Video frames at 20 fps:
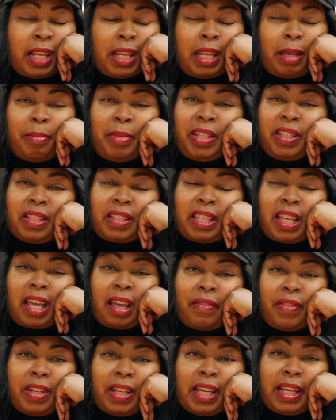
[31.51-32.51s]
Let me just
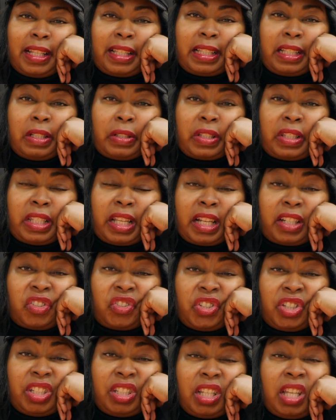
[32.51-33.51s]
have a nice little
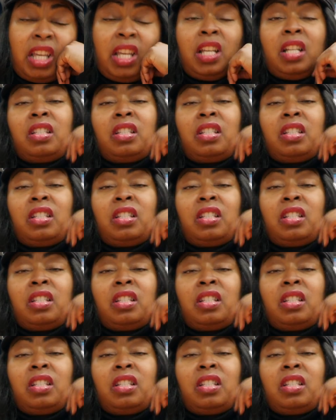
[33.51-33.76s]
session,